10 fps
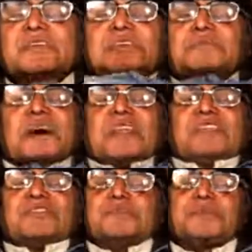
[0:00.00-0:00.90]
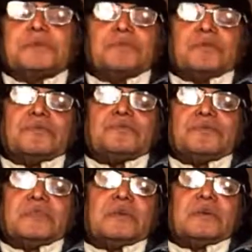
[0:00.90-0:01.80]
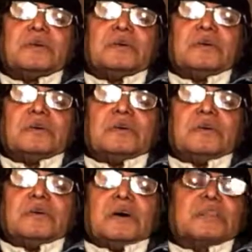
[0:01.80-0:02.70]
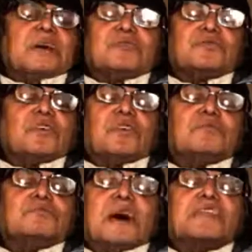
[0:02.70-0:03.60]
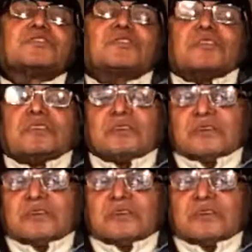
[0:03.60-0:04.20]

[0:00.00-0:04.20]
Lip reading: these are Bangladeshi people, and there is no mention